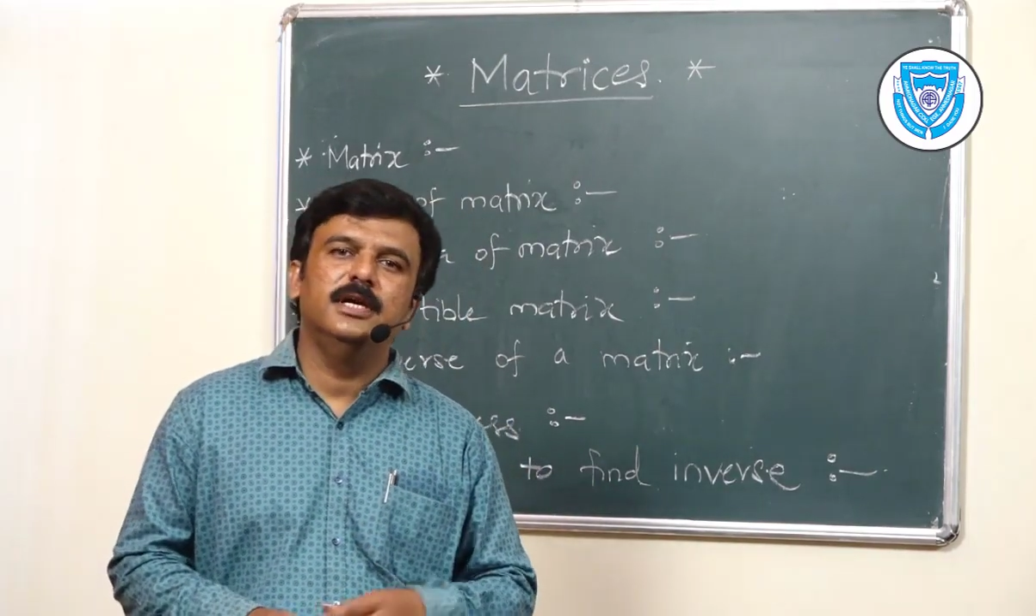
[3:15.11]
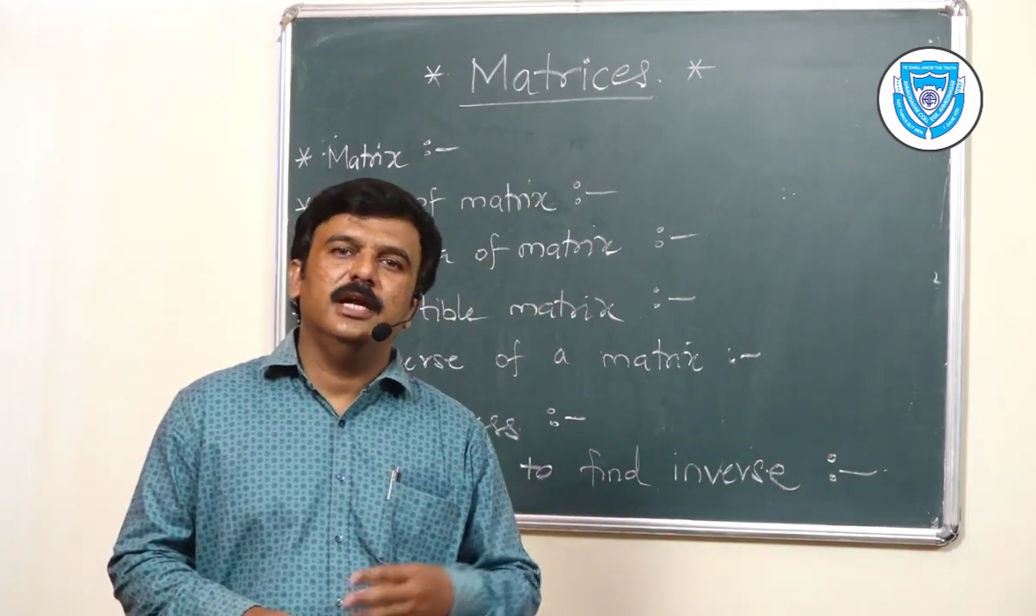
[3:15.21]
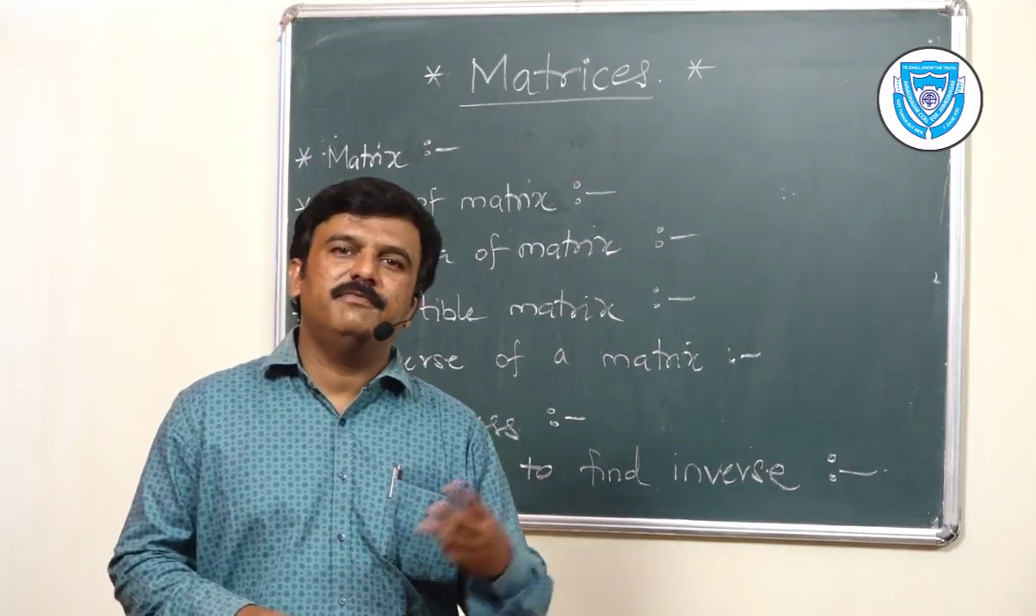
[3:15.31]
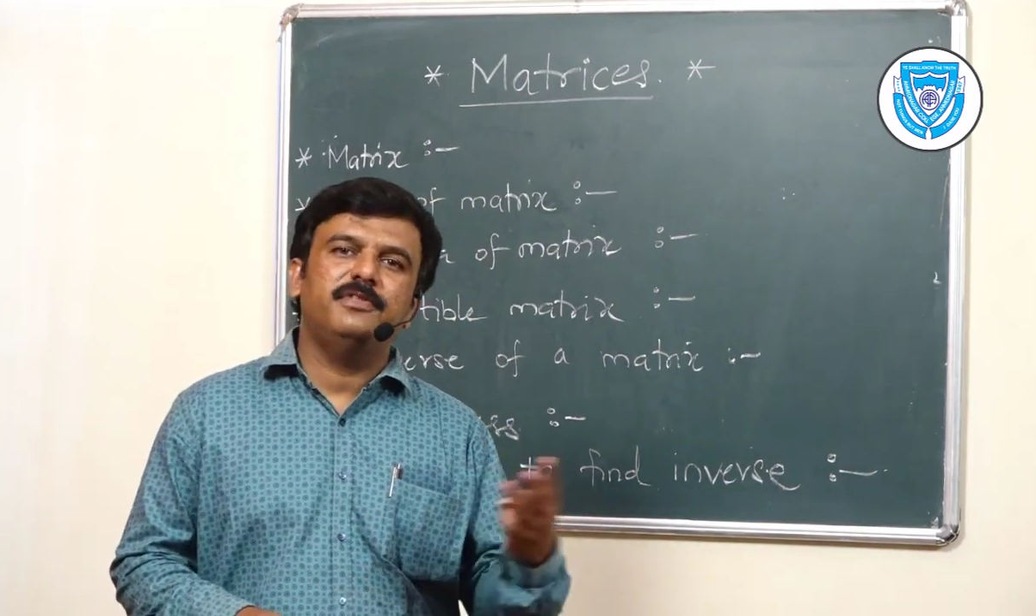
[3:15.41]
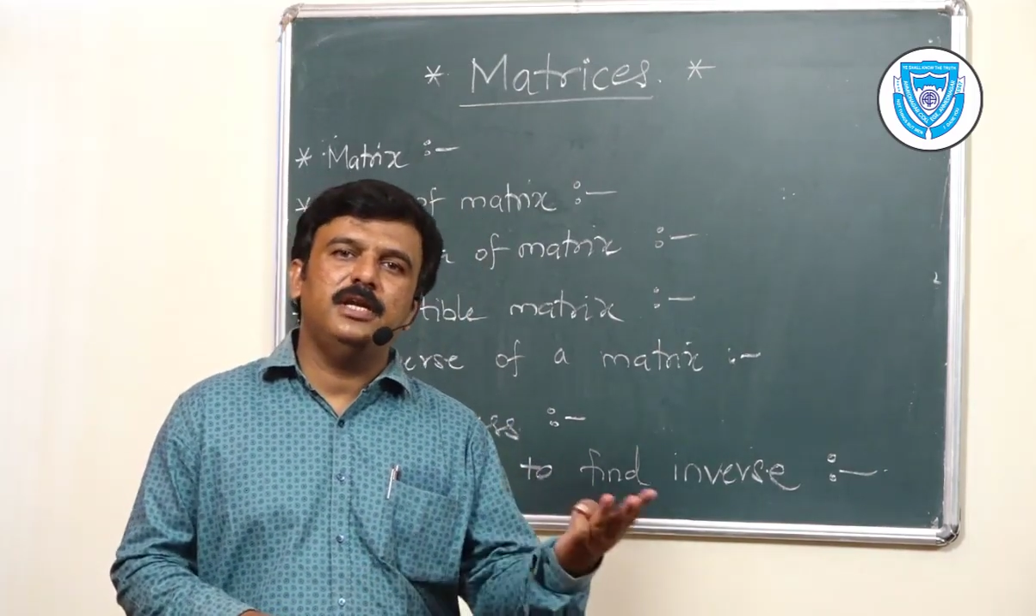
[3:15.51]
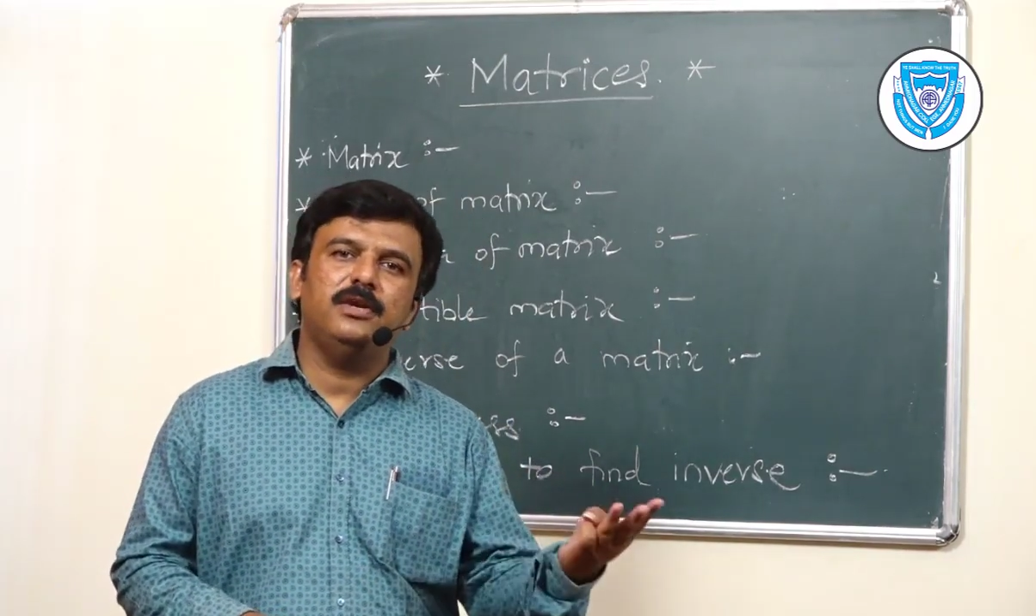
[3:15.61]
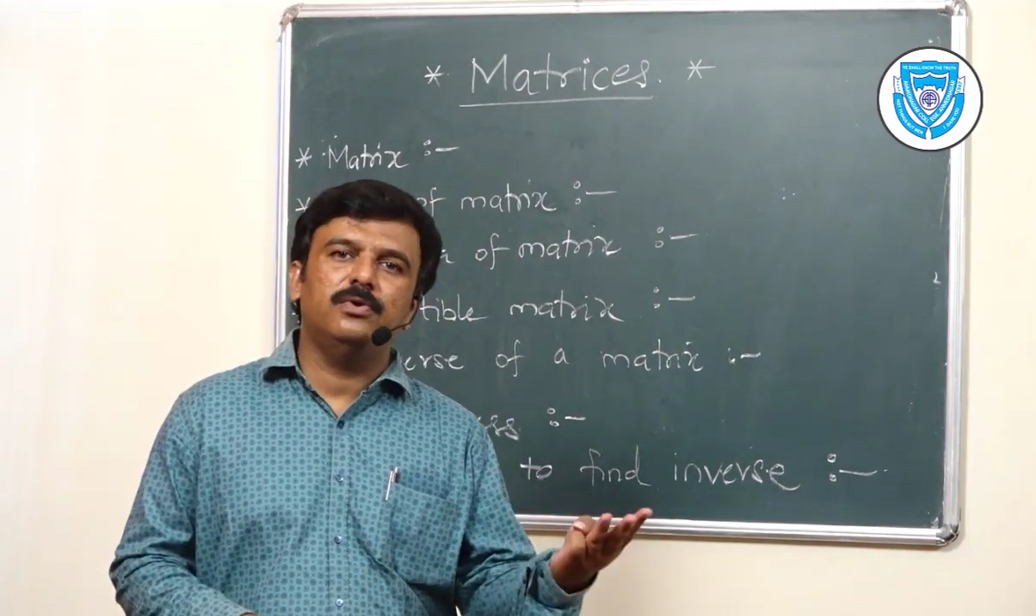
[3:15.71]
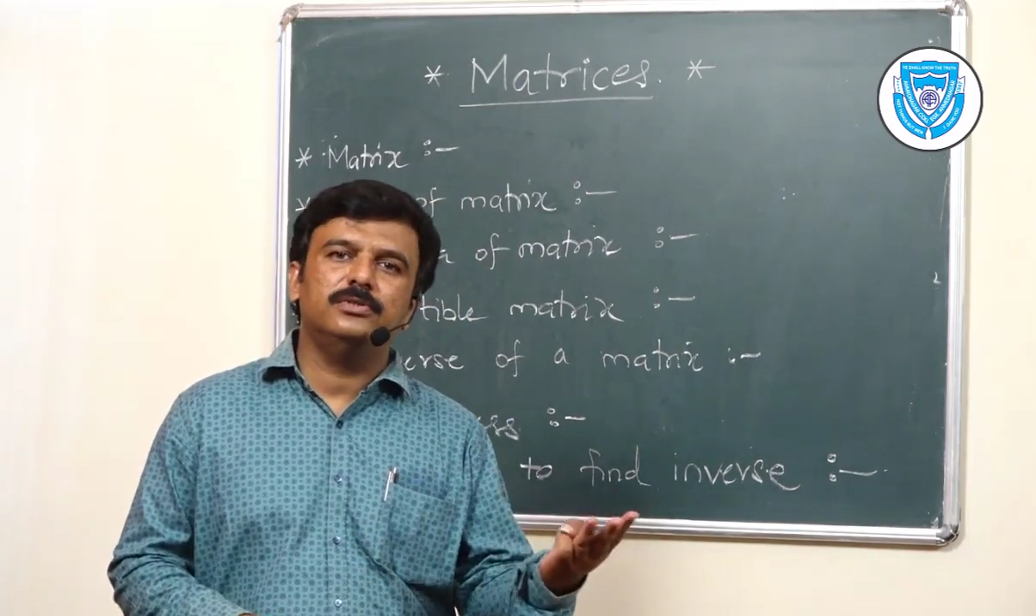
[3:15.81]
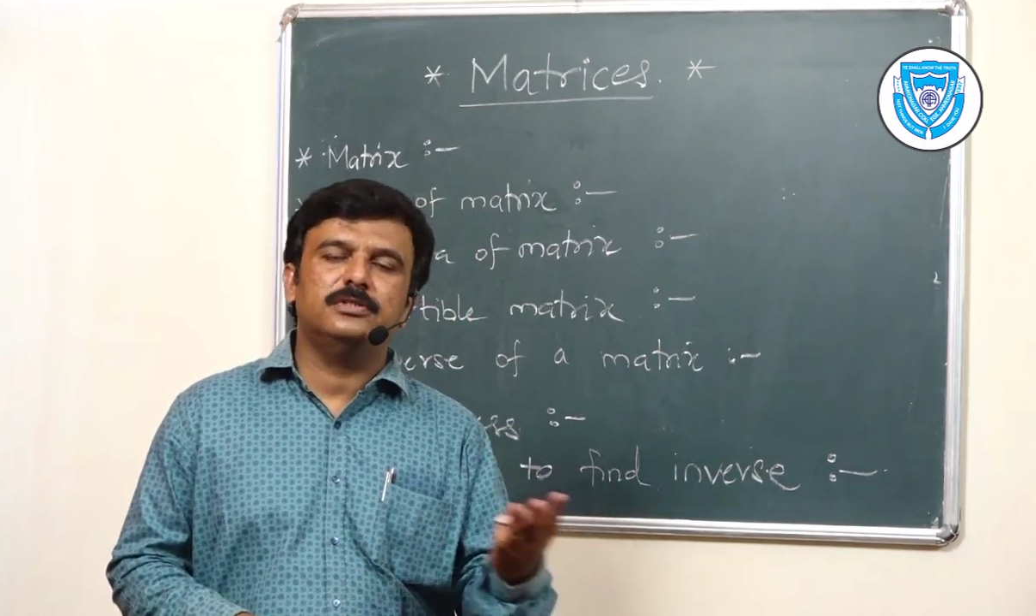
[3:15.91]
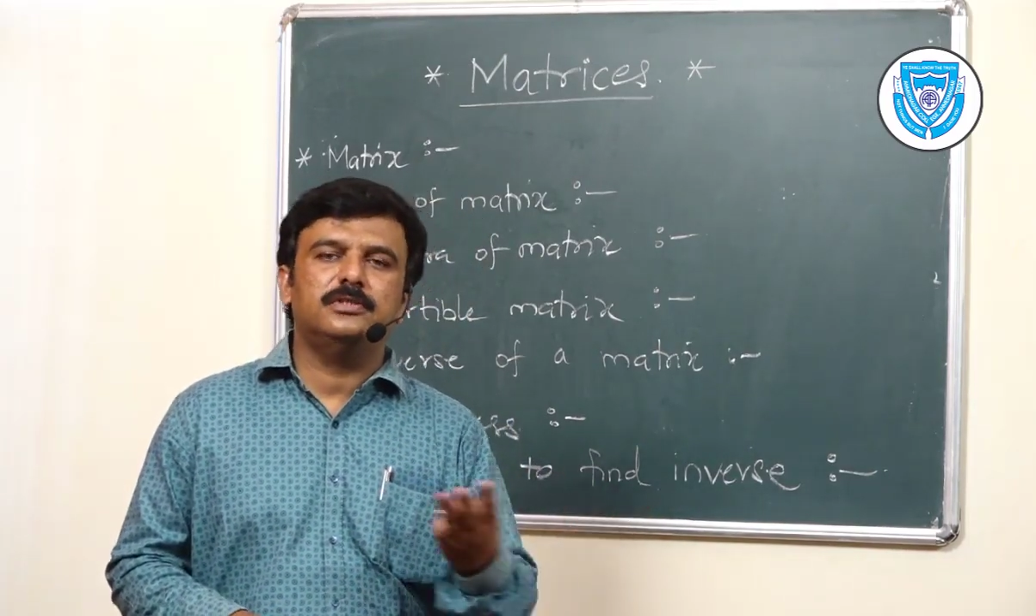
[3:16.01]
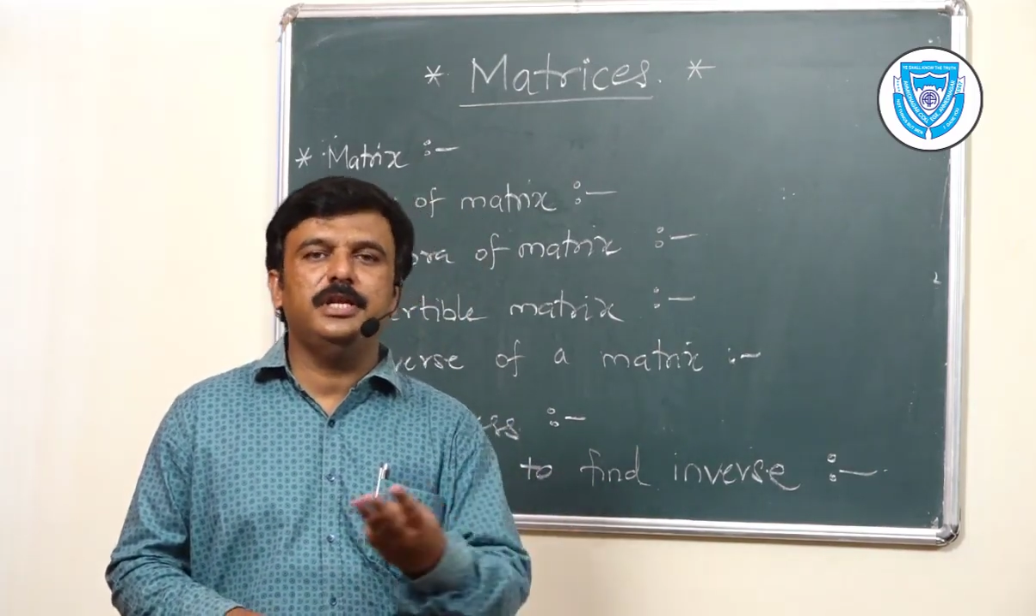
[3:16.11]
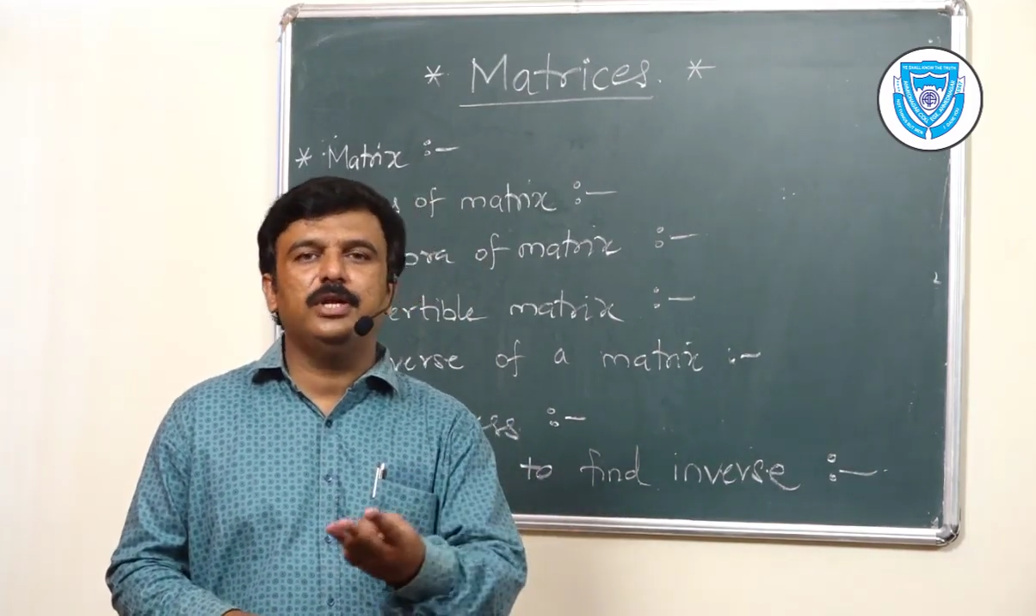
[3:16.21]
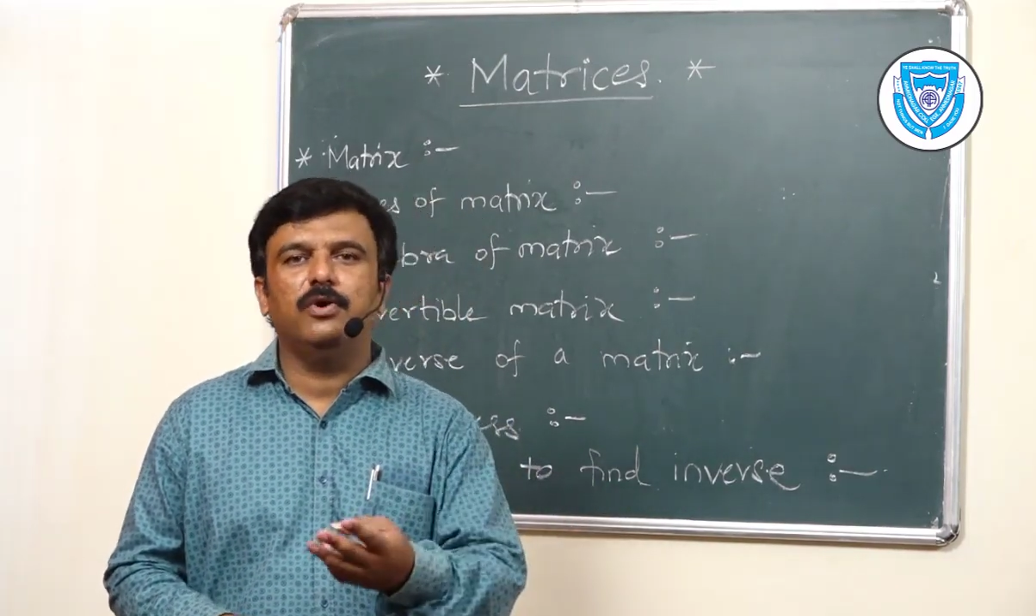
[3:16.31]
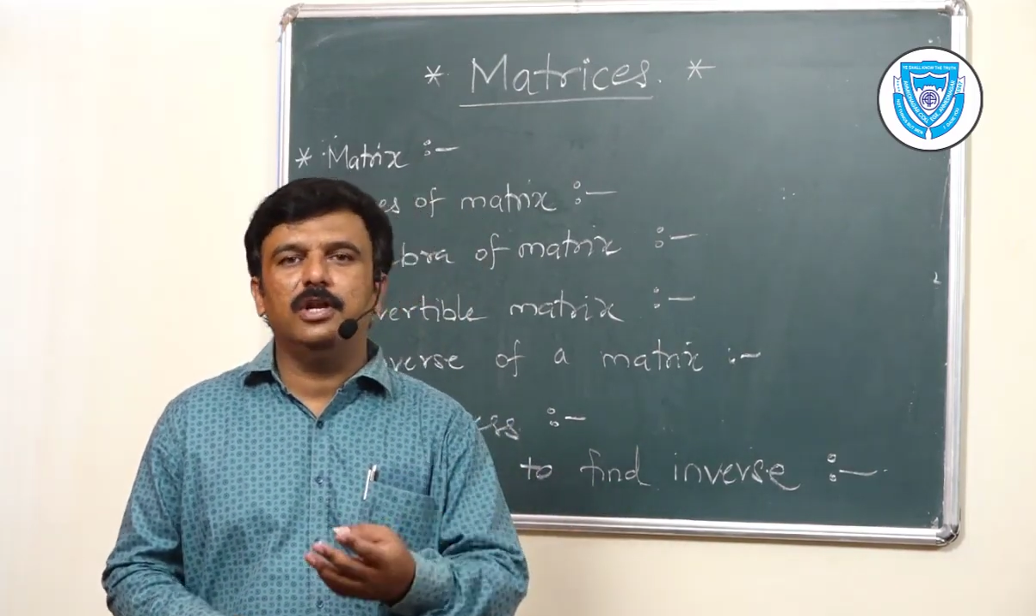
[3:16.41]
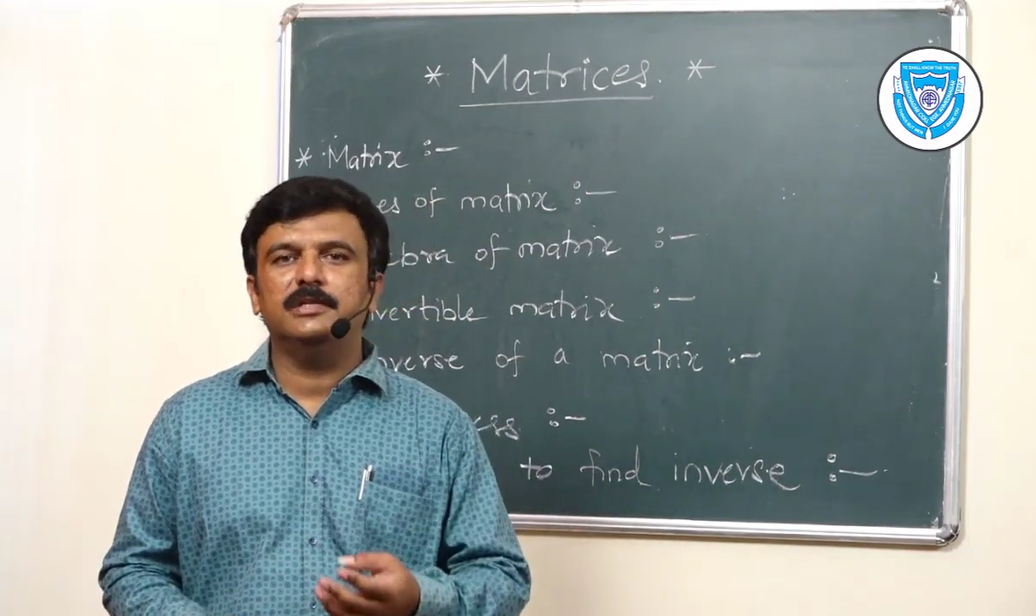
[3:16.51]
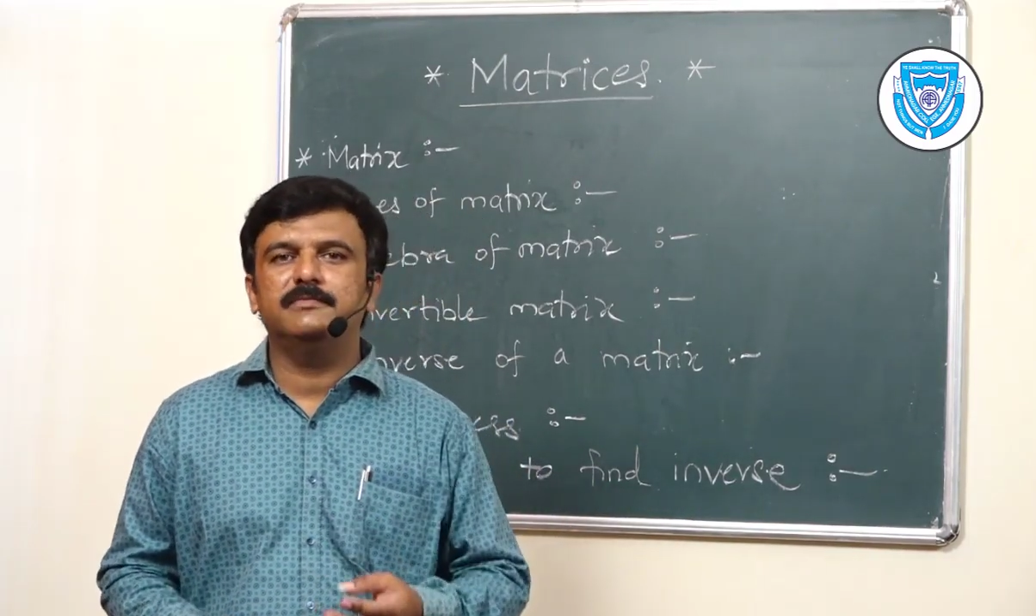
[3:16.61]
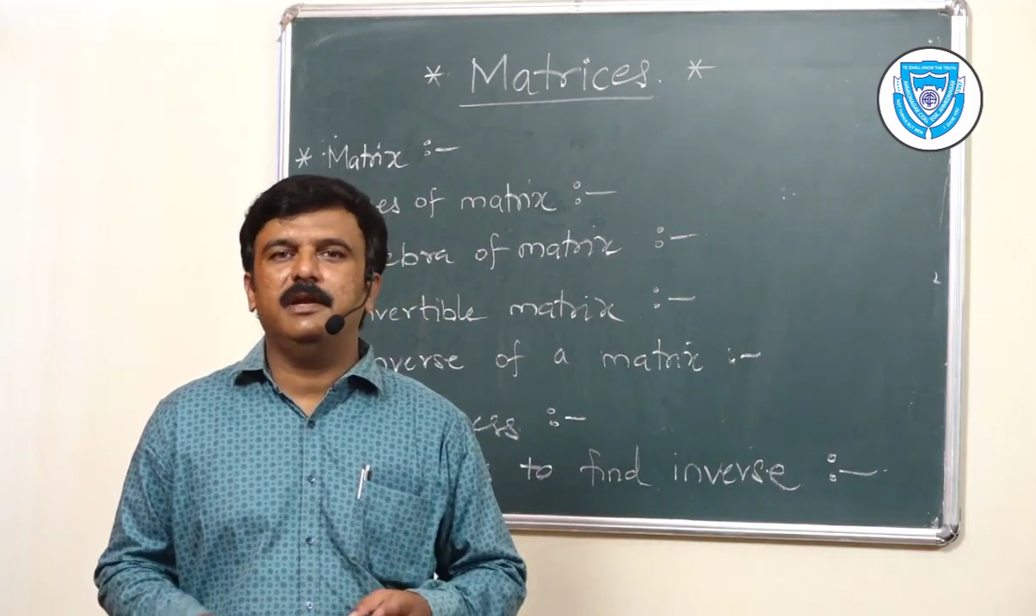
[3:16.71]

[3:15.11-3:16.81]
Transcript: If three rows, three columns.